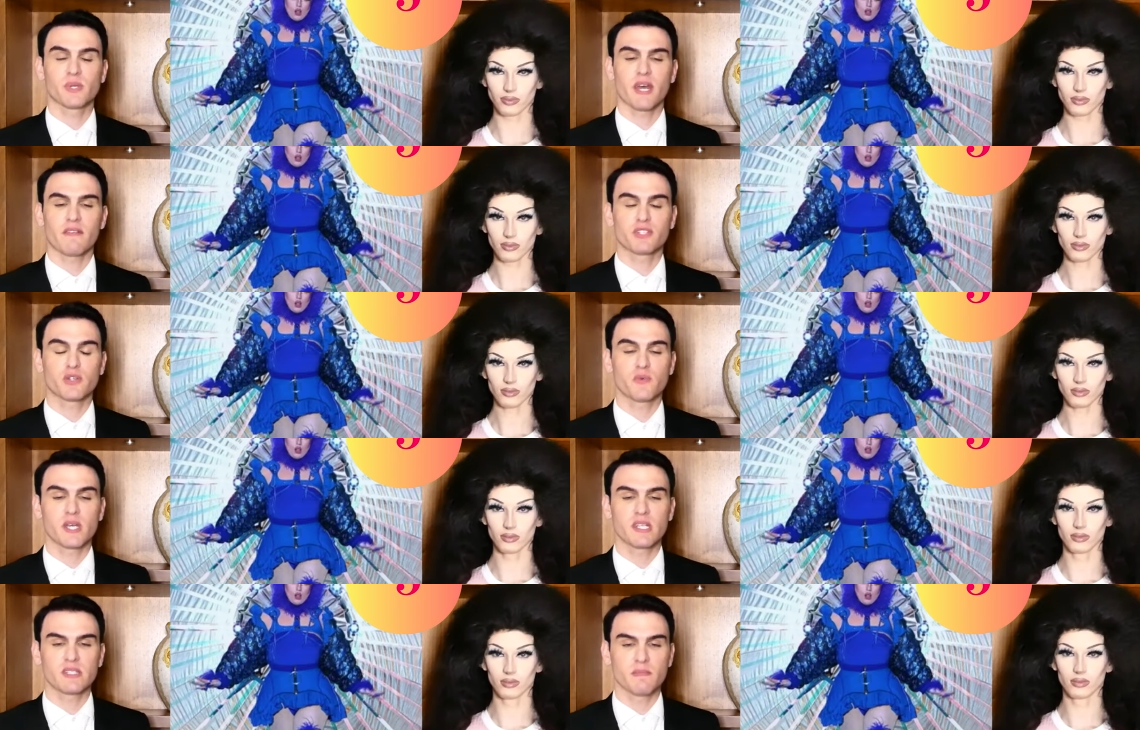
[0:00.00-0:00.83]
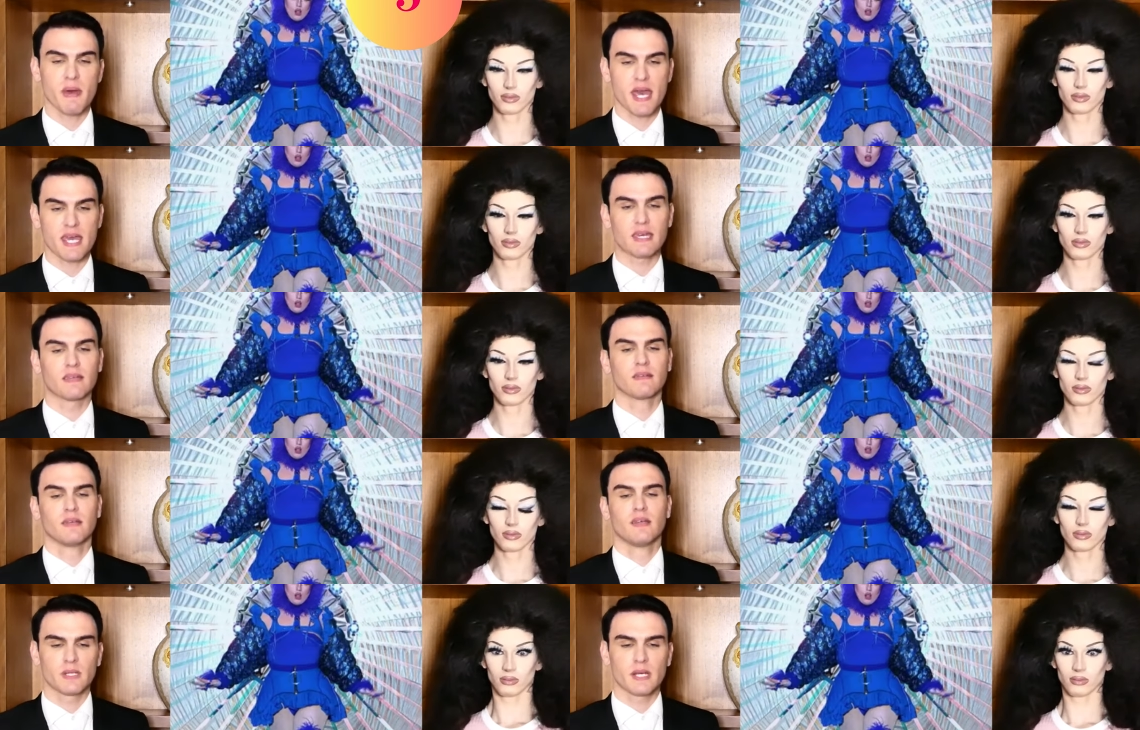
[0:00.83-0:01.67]
Speaker 1: we have Choriza May
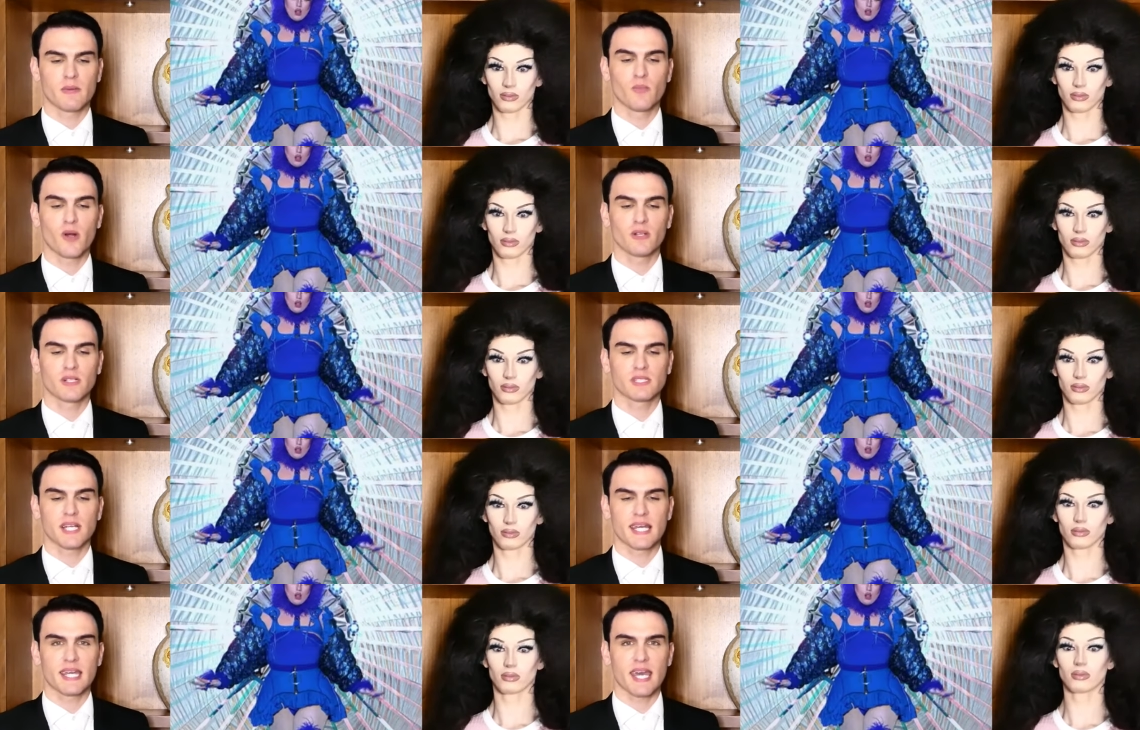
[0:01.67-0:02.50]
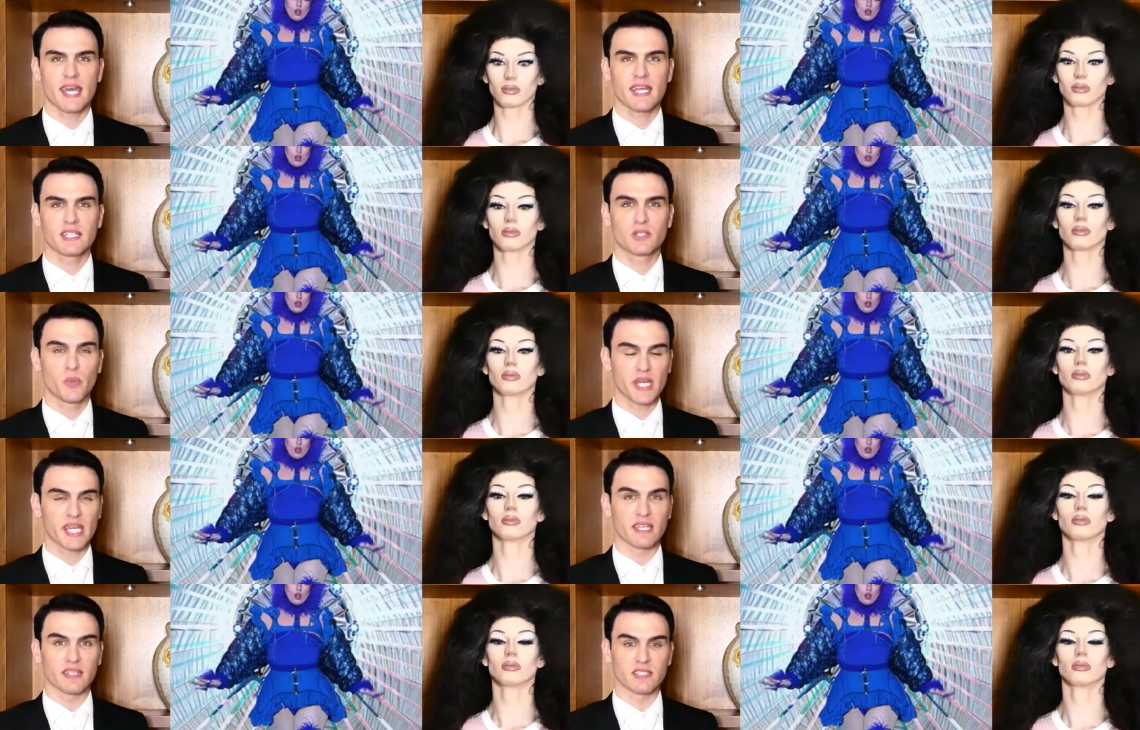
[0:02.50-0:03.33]
in what looks like a
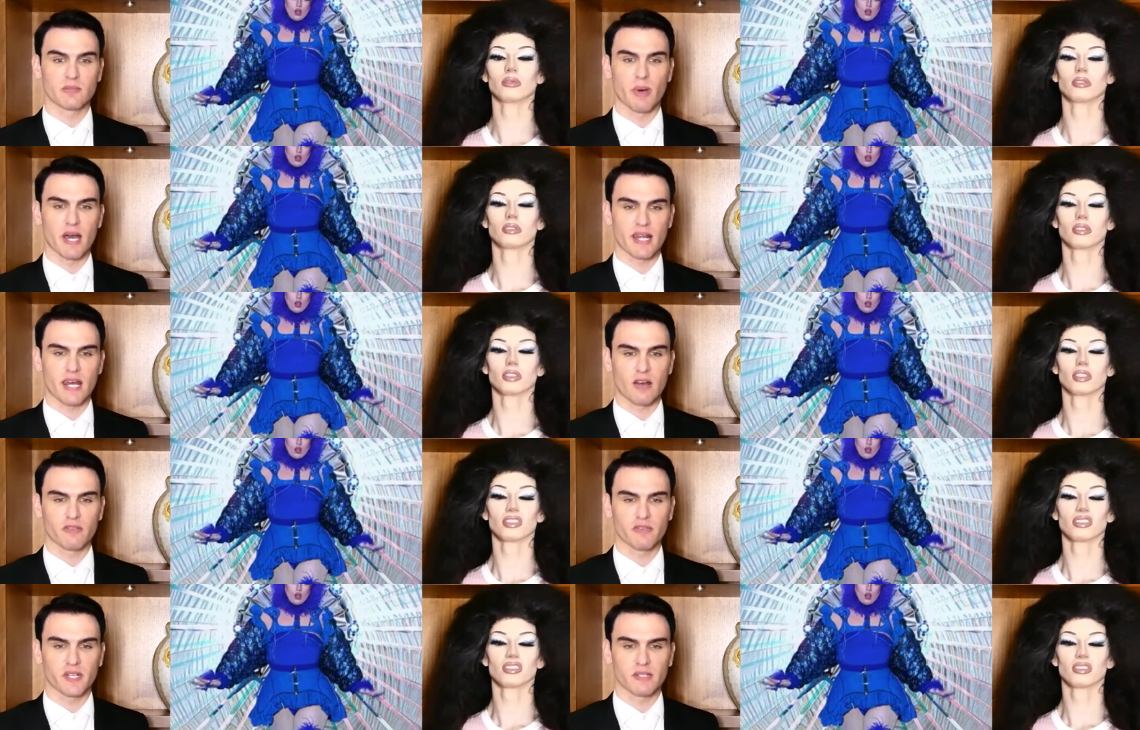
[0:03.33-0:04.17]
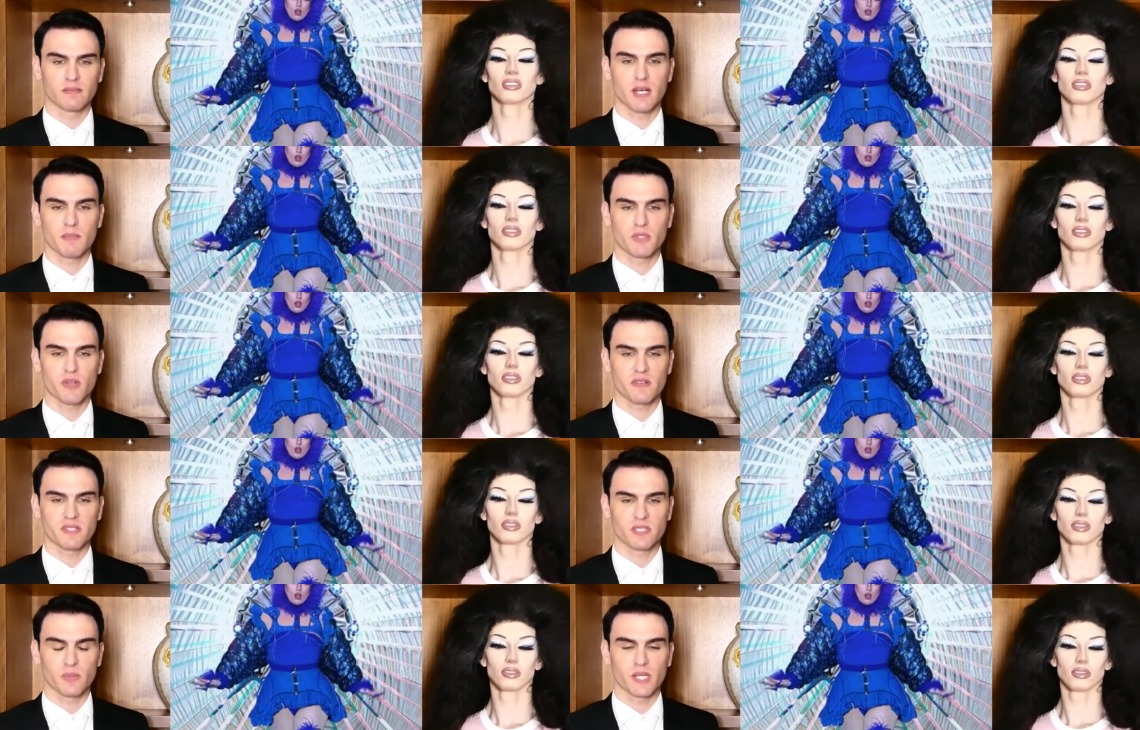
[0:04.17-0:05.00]
Twiggy inspired outfit. I'm sure I've
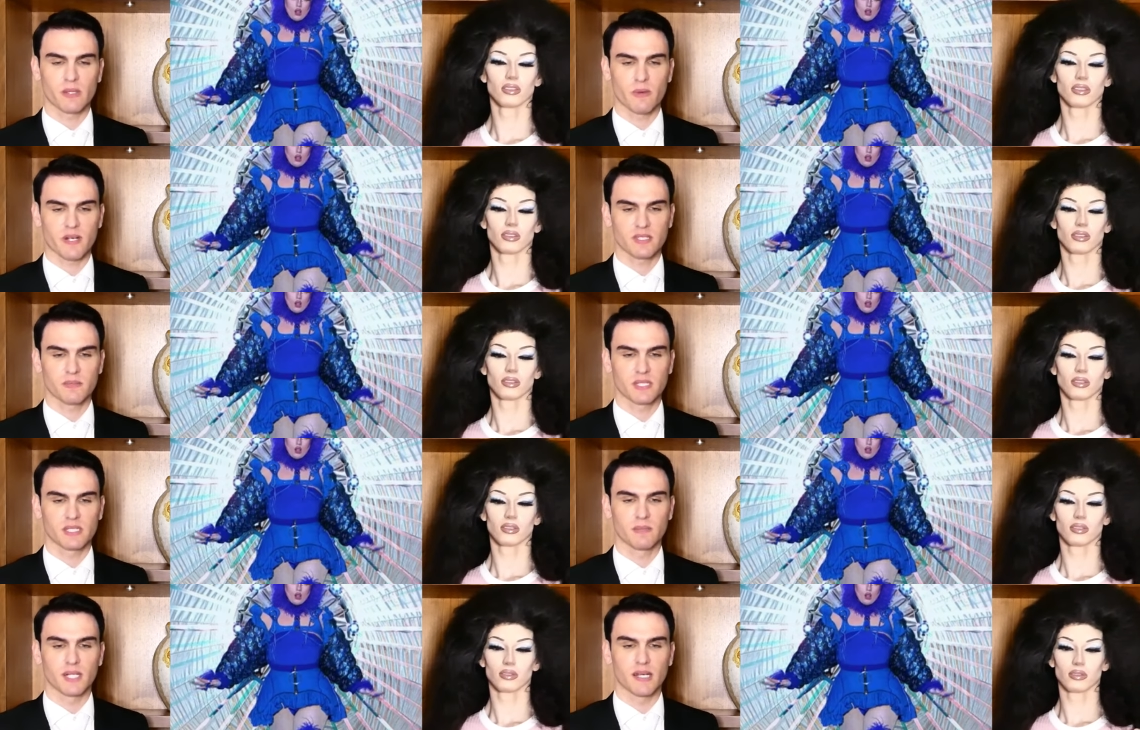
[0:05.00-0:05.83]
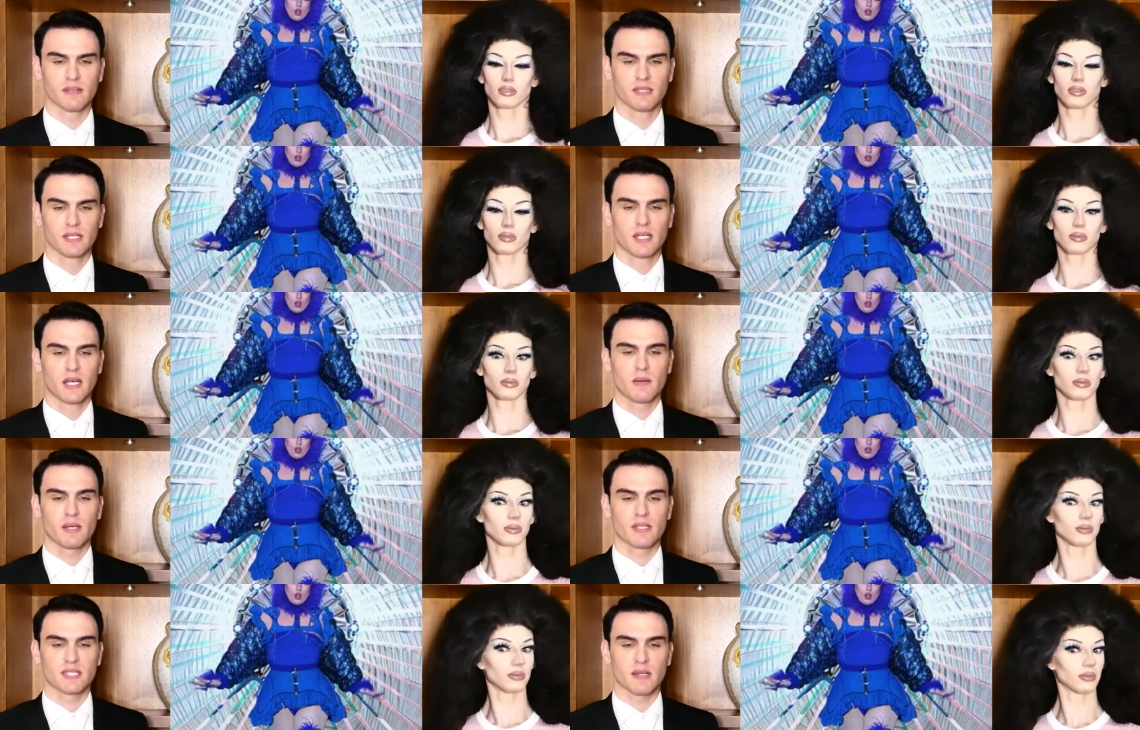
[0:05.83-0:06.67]
seen Twiggy wearing something similar,
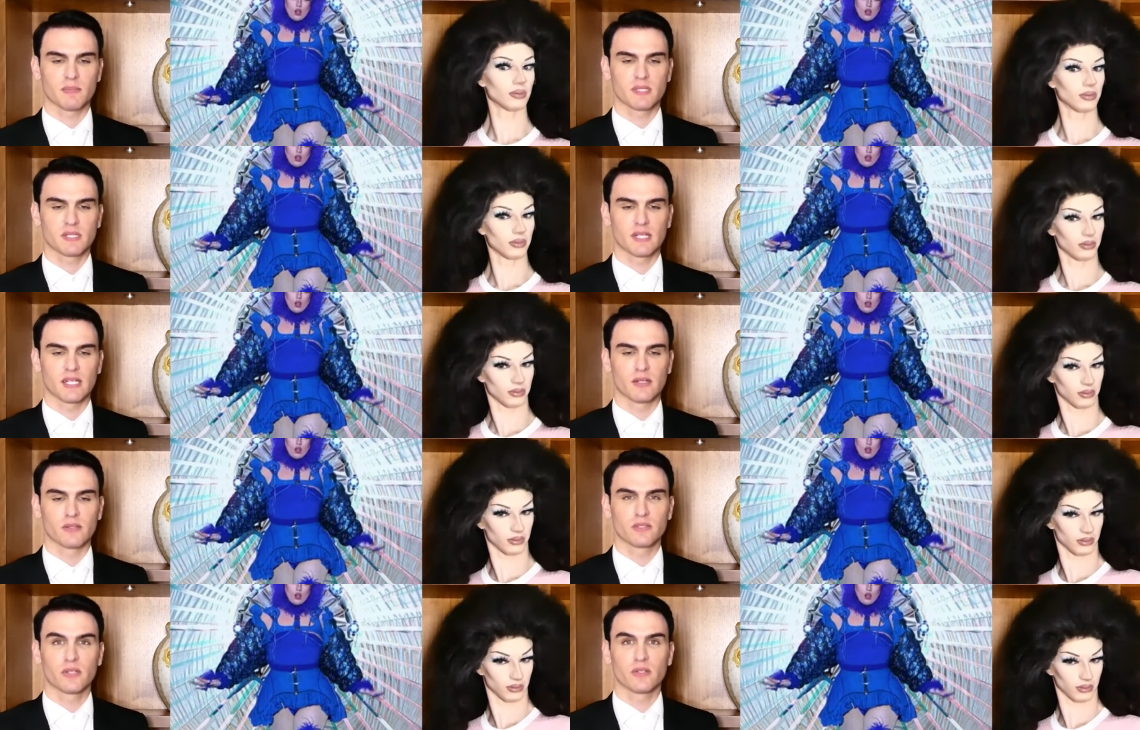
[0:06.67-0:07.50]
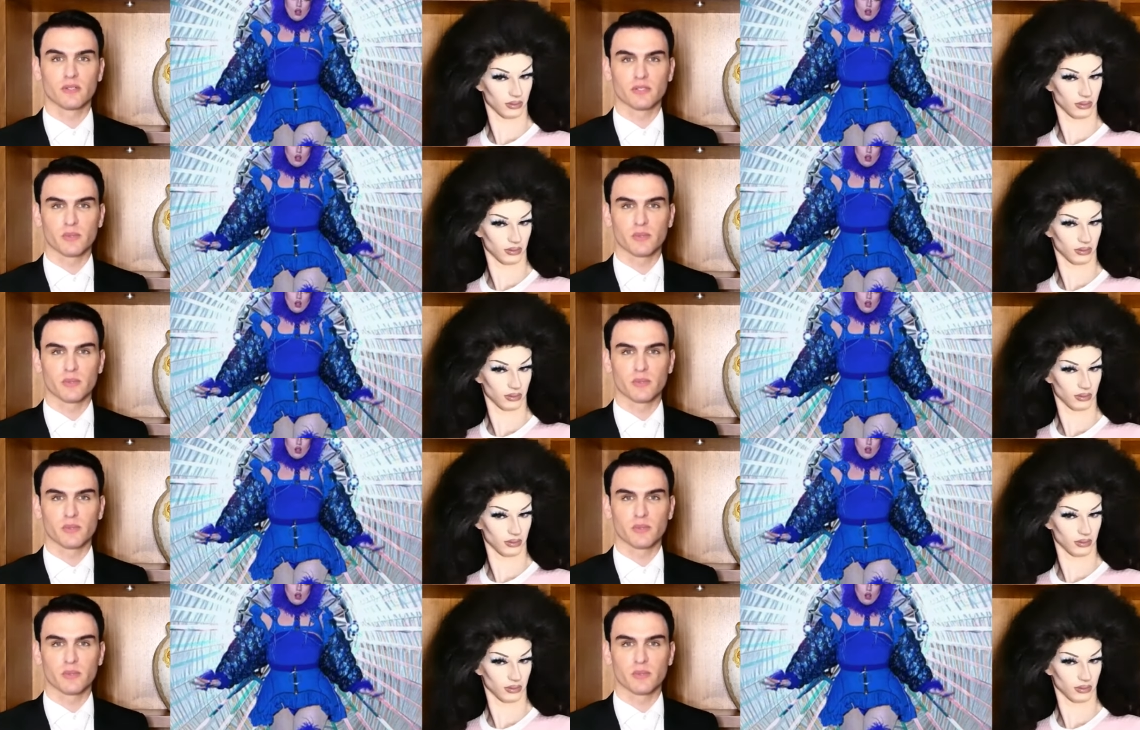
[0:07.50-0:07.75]
except it looked good on